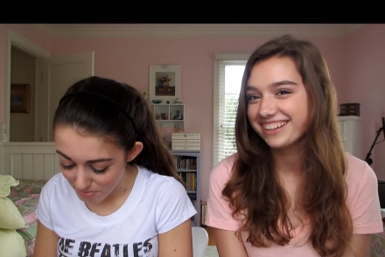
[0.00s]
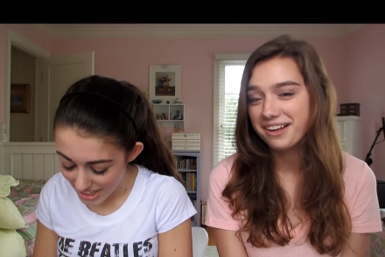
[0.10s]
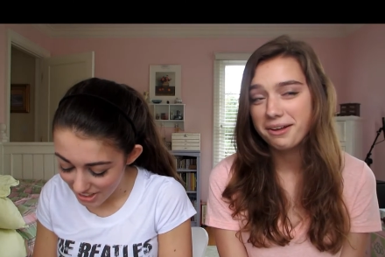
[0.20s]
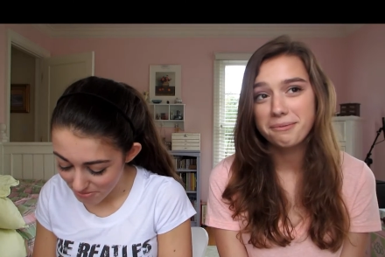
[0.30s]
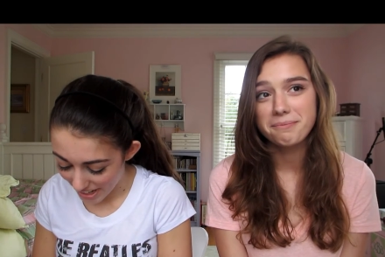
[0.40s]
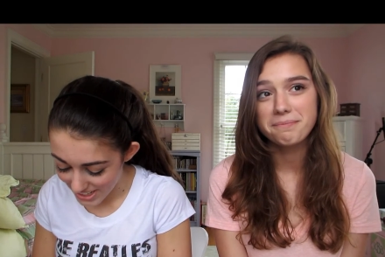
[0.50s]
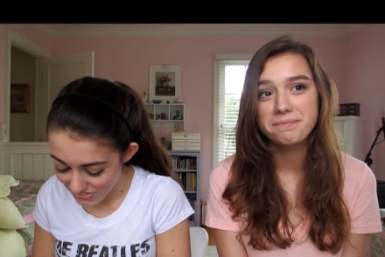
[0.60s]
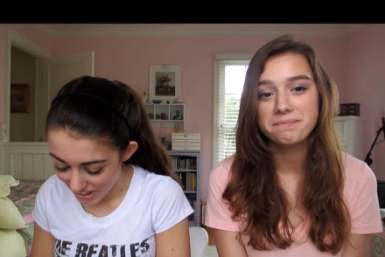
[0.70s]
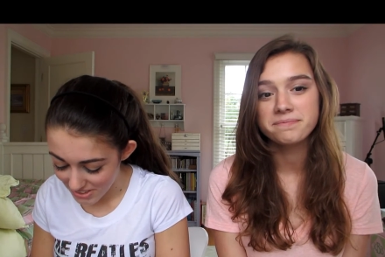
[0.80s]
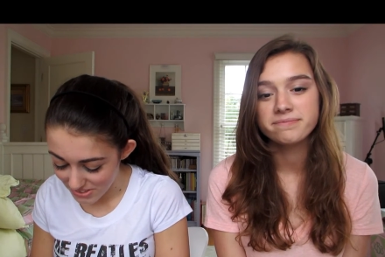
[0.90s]
Speaker 1: being best
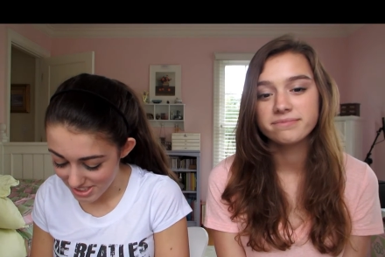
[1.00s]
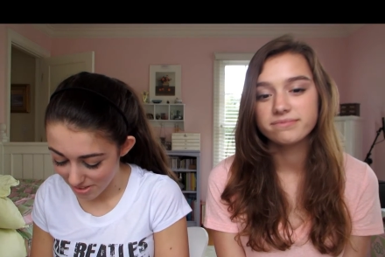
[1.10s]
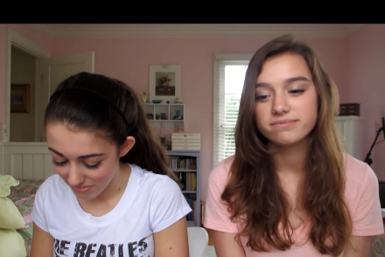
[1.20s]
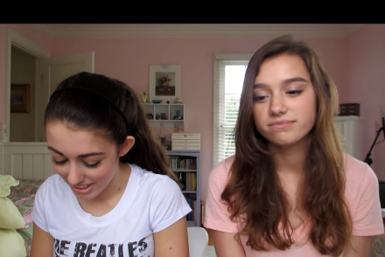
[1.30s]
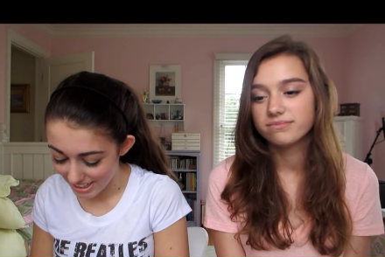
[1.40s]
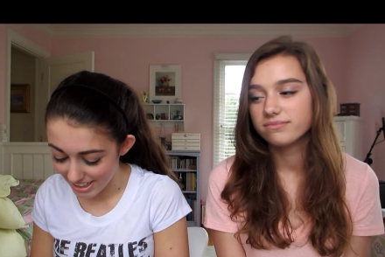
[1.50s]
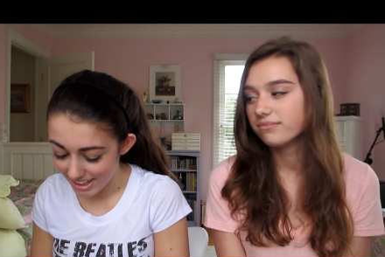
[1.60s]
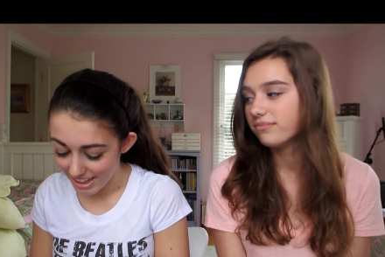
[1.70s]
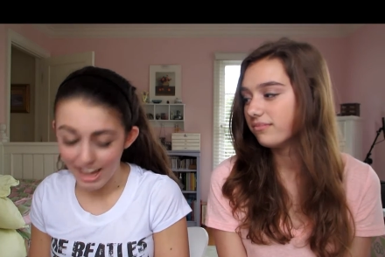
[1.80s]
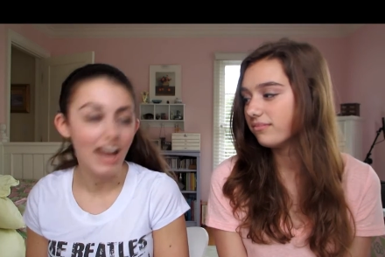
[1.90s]
friends with somebody
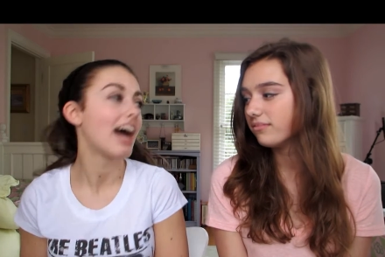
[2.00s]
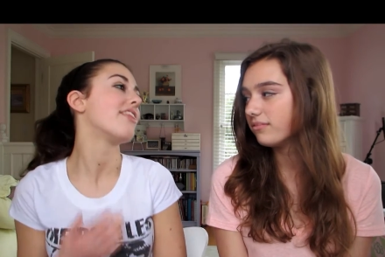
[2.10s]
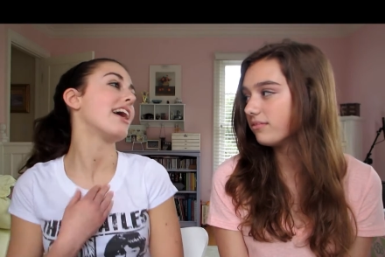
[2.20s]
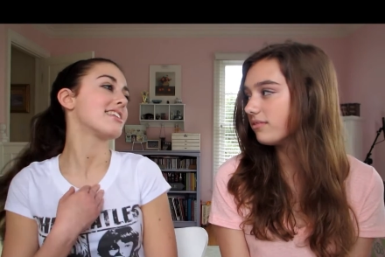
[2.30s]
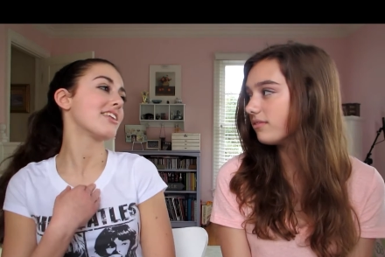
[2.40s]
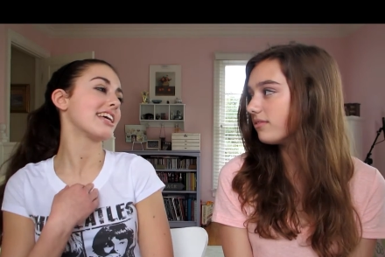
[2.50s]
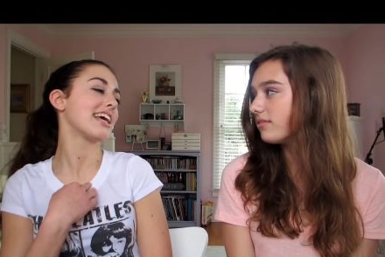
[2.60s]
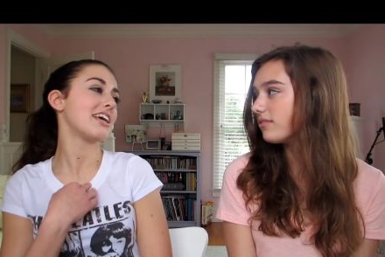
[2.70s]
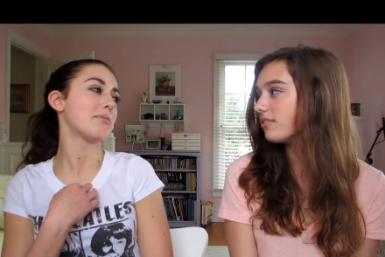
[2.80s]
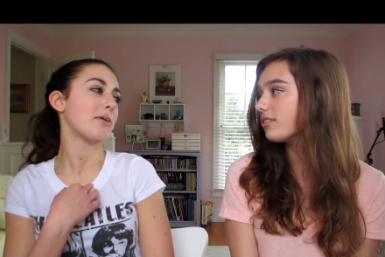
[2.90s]
that's something
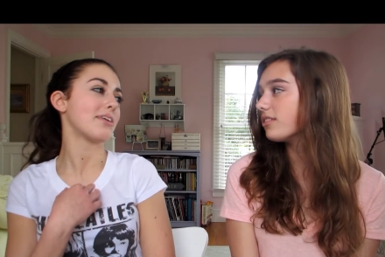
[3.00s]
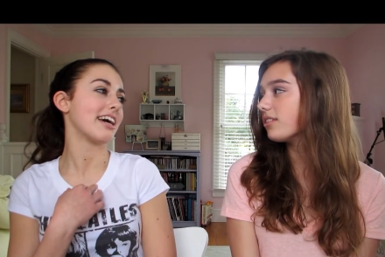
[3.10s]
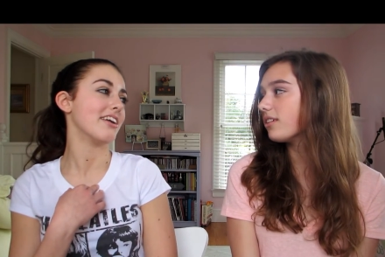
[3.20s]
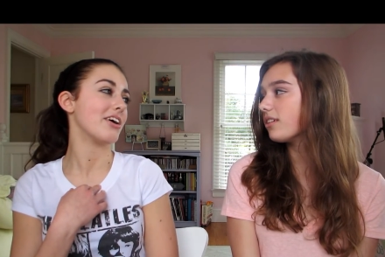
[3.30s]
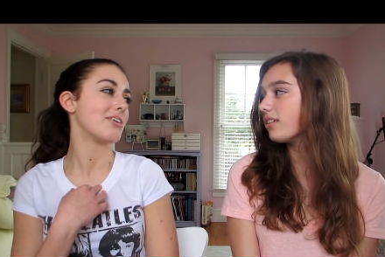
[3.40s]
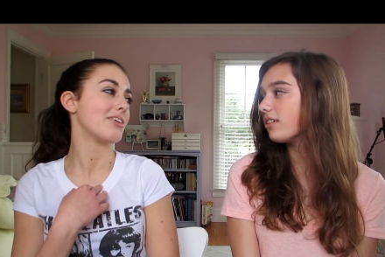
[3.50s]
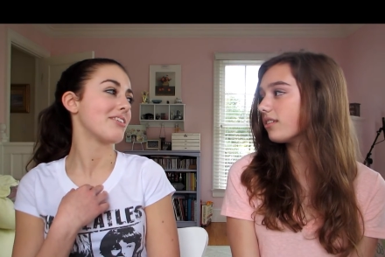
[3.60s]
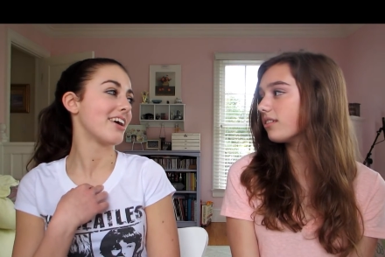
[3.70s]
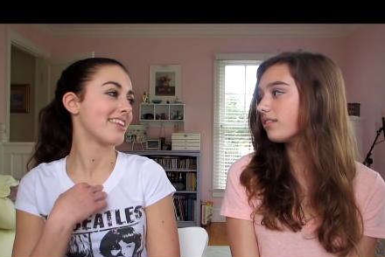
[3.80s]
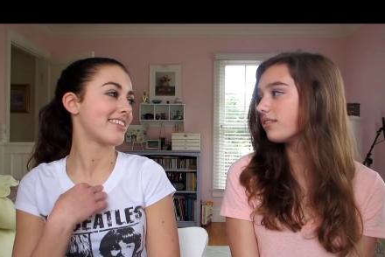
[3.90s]
that you probably get annoyed
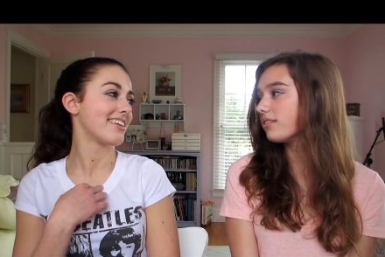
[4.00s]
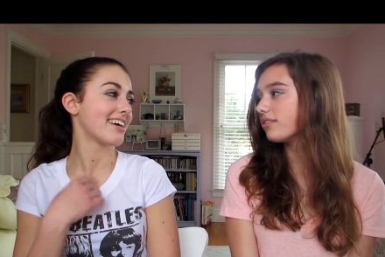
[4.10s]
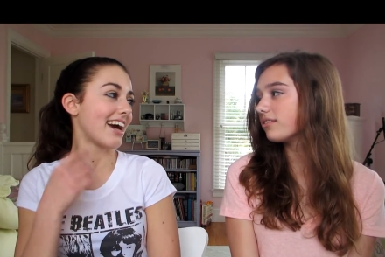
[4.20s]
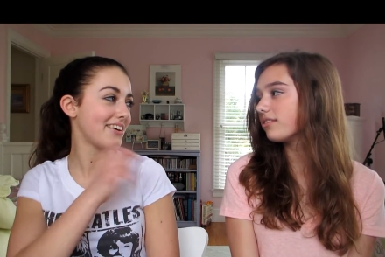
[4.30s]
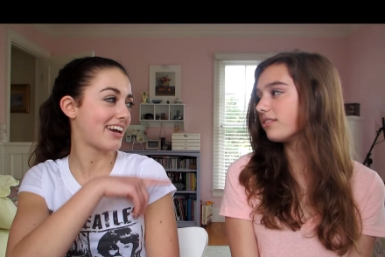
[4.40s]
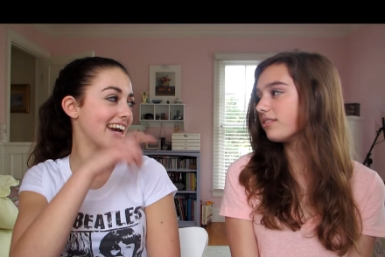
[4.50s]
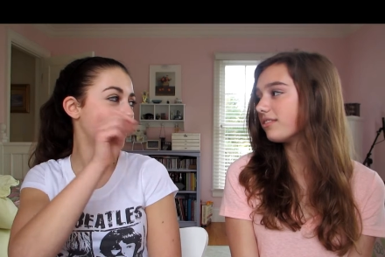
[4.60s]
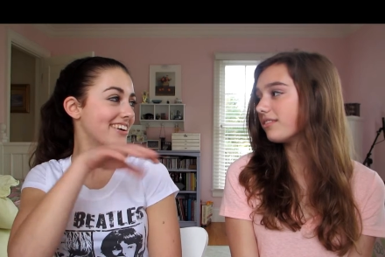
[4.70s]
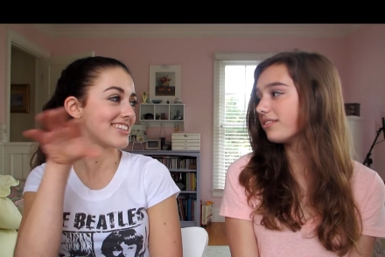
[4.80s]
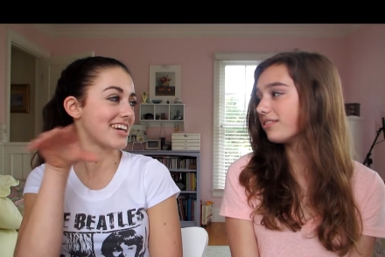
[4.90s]
with? You can't
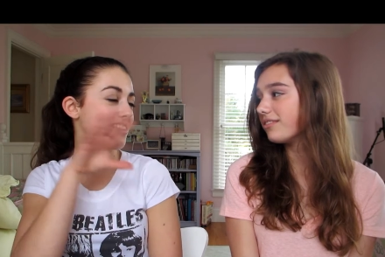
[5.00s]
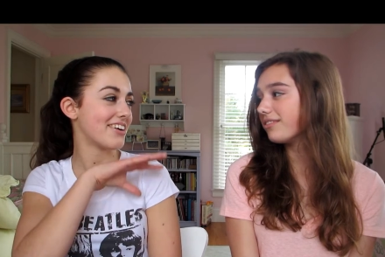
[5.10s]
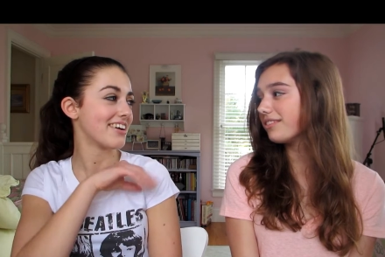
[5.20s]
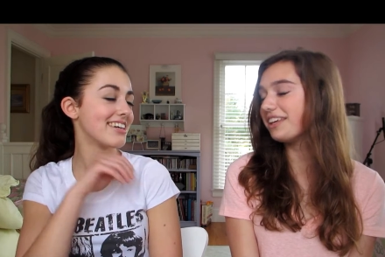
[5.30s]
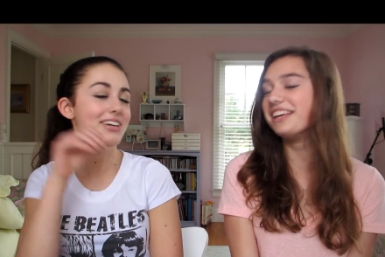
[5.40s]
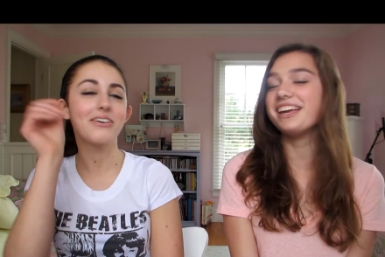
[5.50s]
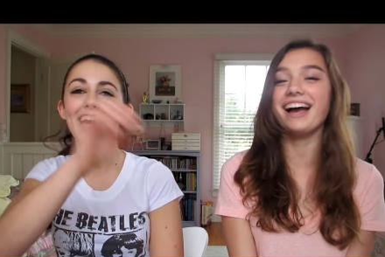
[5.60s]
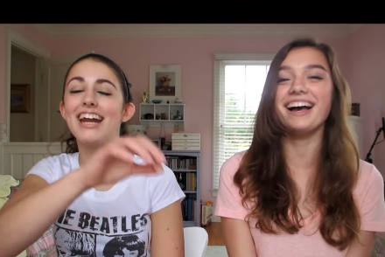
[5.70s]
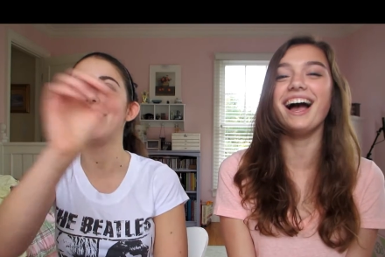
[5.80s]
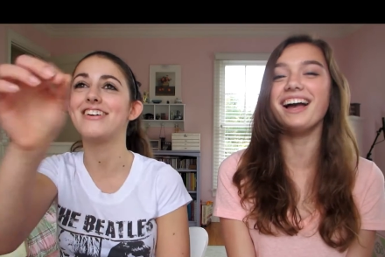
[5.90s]
understand what you yeah.
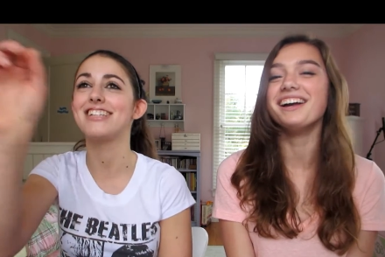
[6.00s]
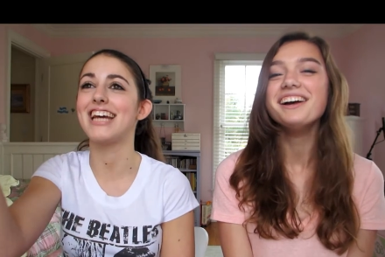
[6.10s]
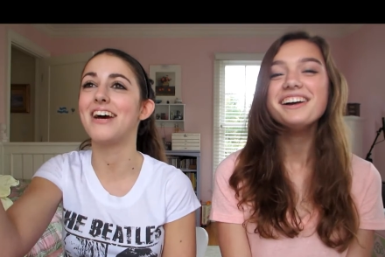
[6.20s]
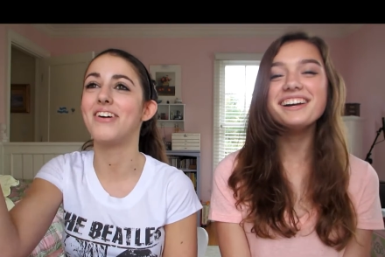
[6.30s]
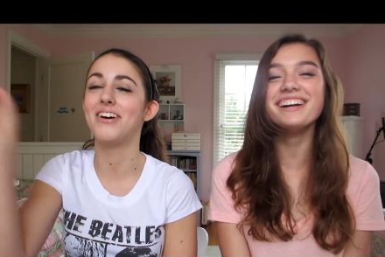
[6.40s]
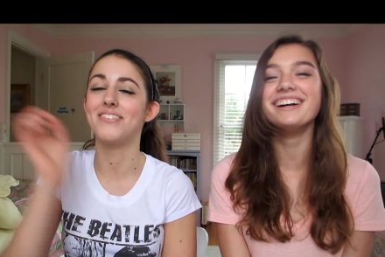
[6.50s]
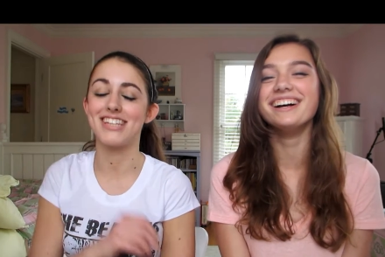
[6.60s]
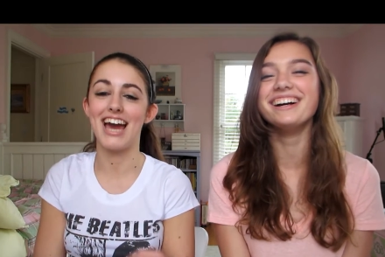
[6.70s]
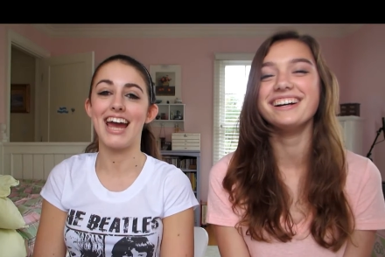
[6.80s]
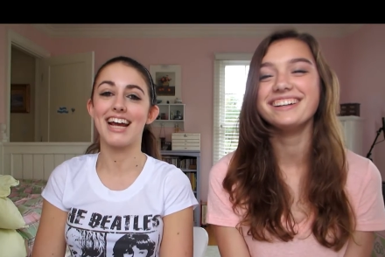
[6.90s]
can't understand what I'm
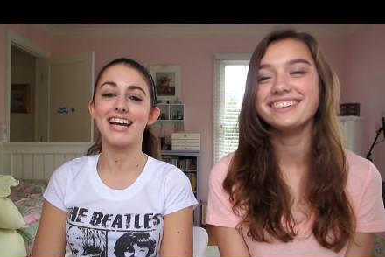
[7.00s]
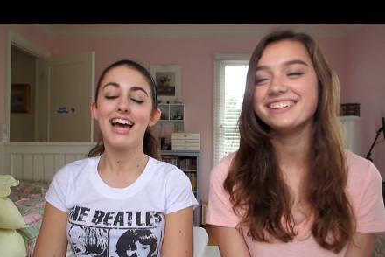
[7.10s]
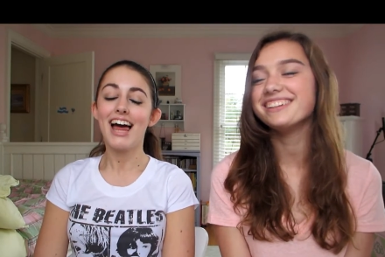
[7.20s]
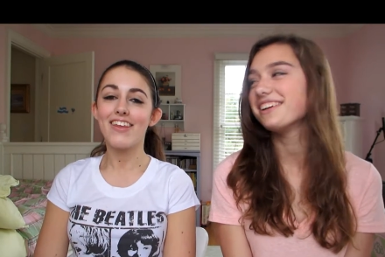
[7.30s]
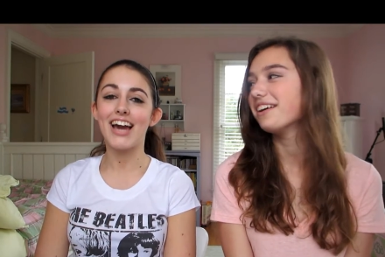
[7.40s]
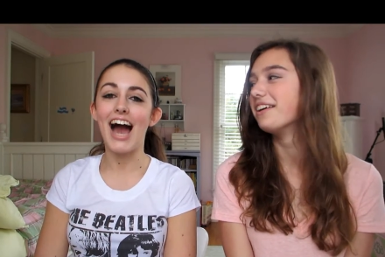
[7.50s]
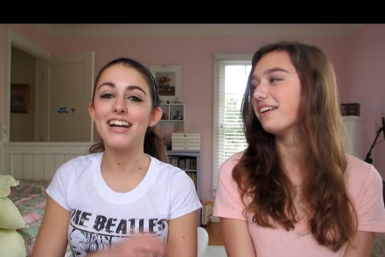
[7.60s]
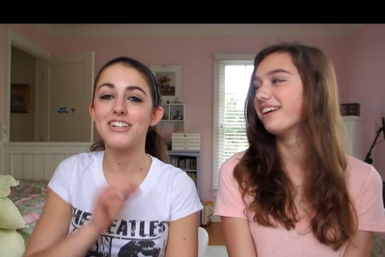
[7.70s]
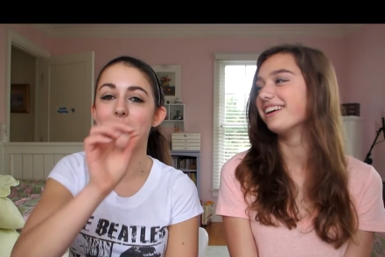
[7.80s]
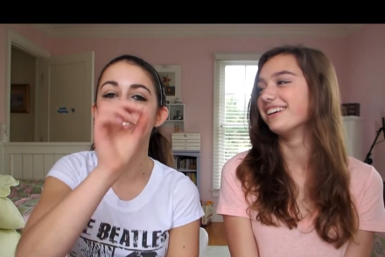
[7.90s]
saying. Like
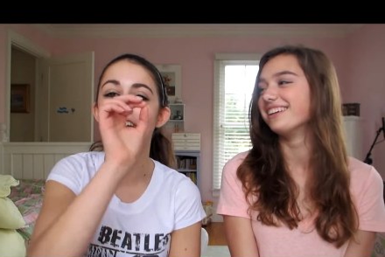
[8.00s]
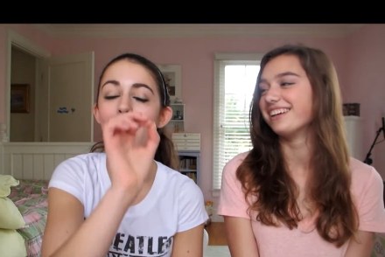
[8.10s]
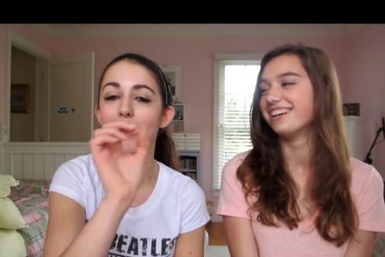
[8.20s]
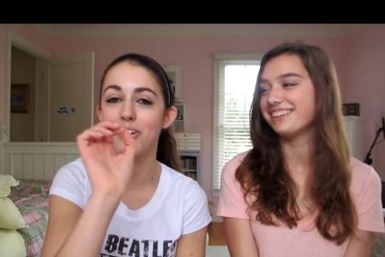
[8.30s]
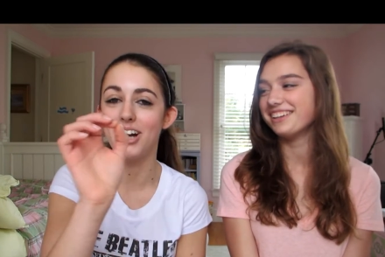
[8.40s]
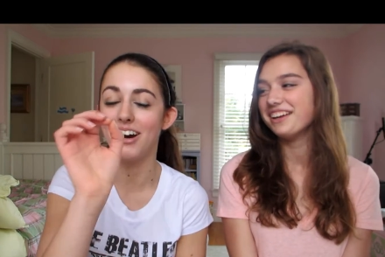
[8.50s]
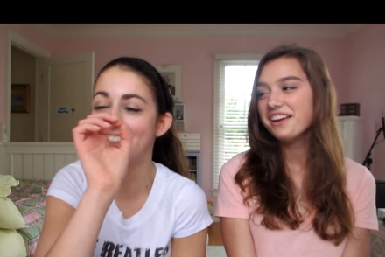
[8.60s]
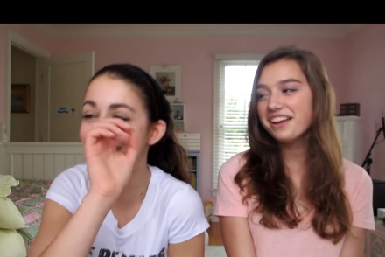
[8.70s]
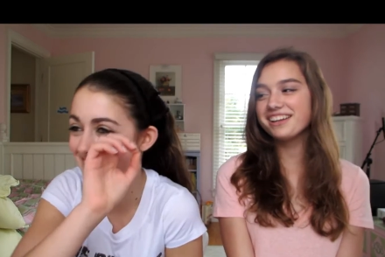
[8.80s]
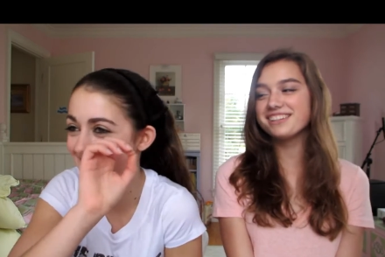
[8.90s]
I do not pronounce